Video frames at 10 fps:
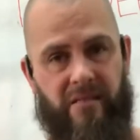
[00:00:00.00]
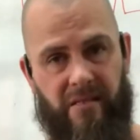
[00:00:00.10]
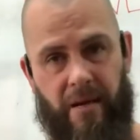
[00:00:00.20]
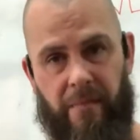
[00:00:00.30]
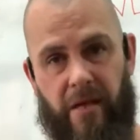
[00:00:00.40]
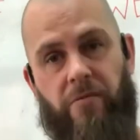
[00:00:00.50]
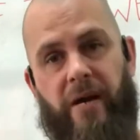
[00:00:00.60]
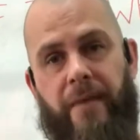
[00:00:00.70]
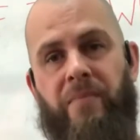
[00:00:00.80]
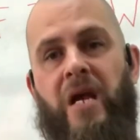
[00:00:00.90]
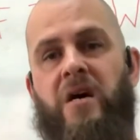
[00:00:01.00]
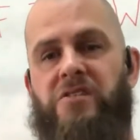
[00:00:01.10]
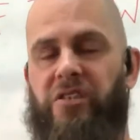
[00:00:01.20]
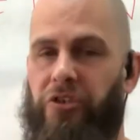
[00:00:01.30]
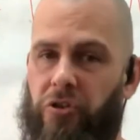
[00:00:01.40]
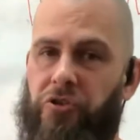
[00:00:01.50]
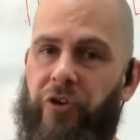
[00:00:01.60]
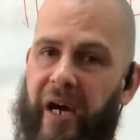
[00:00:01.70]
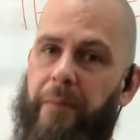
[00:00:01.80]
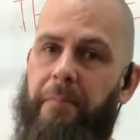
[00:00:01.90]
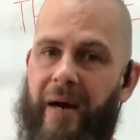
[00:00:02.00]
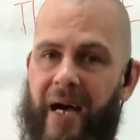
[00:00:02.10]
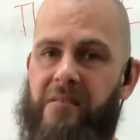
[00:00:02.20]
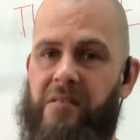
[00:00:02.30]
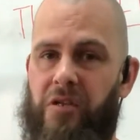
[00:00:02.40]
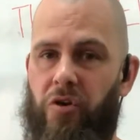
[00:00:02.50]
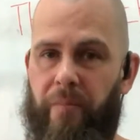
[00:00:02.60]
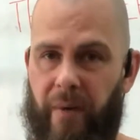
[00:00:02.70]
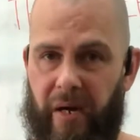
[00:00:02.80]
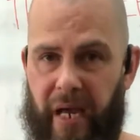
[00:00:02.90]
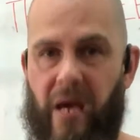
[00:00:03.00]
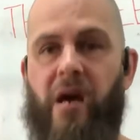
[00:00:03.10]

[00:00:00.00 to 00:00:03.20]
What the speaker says: something, right? So you're trying to master your body.